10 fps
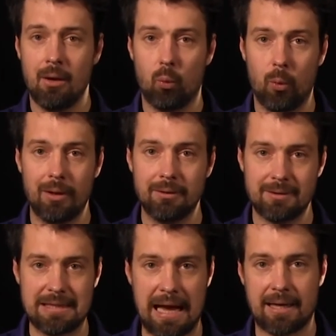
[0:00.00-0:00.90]
will
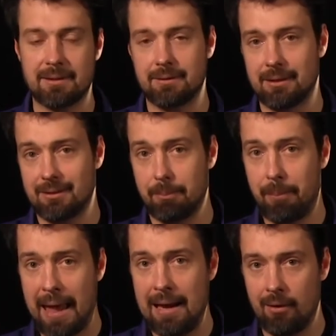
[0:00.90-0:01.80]
detect that the
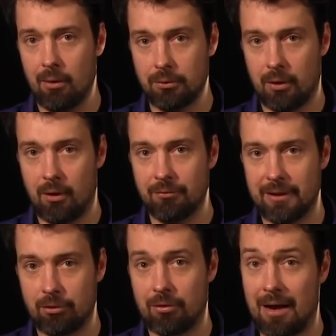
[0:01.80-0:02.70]
payload of
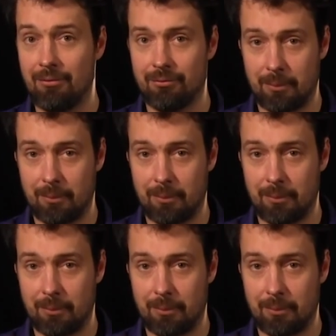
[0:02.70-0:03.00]
that traffic,